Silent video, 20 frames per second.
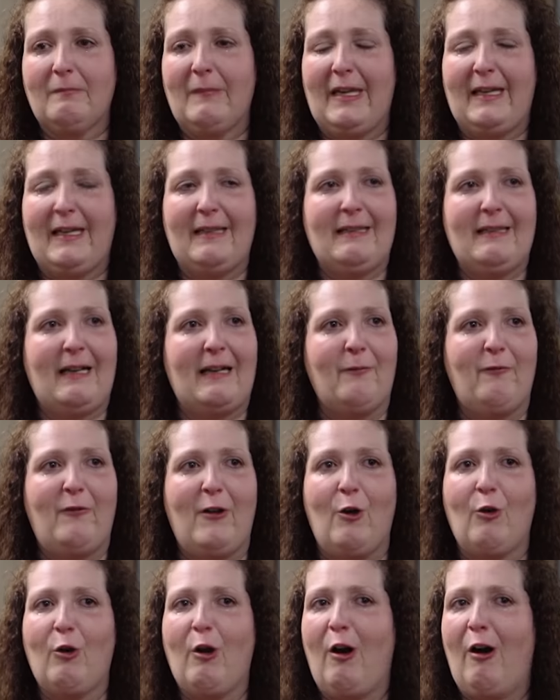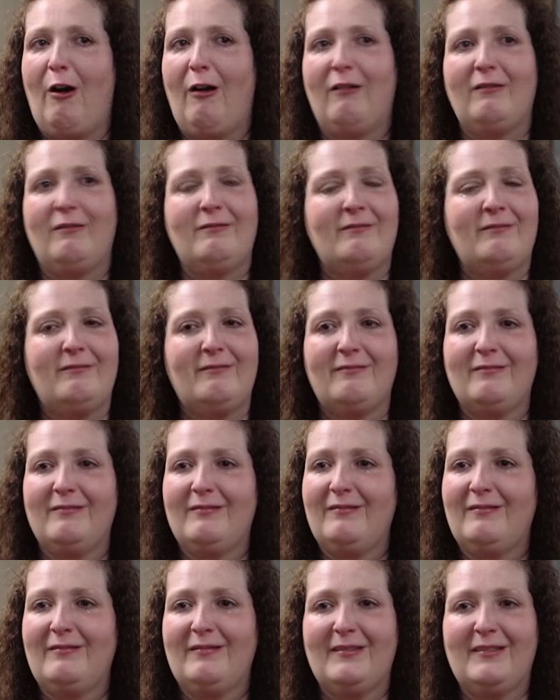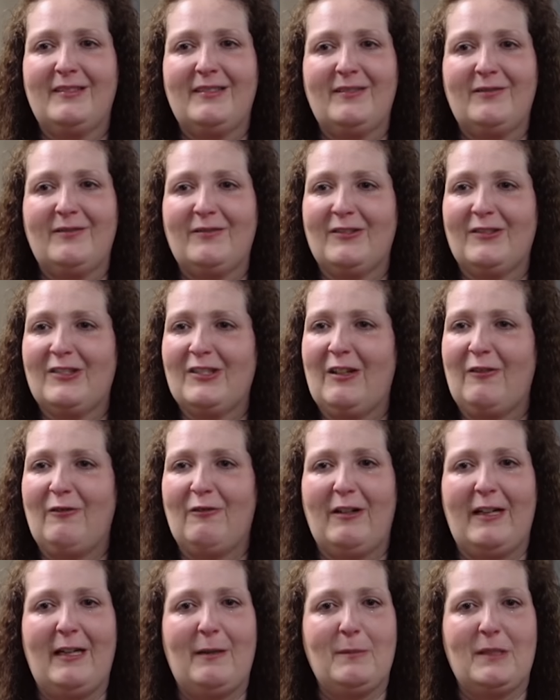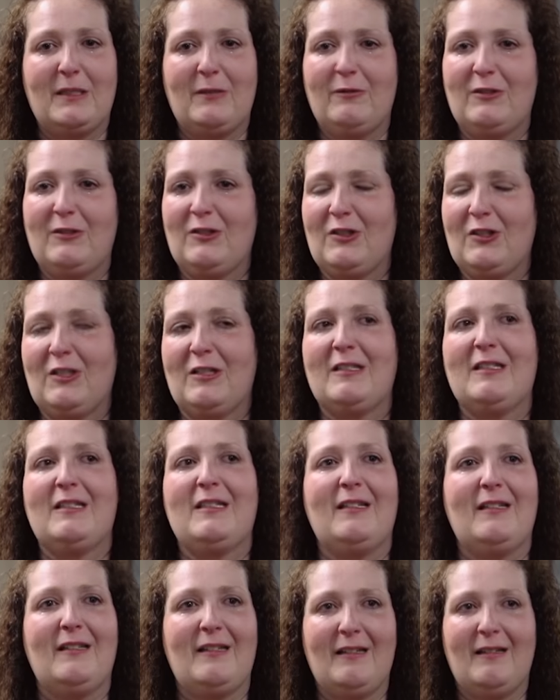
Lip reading: making that phone call for Chef Ramsay was just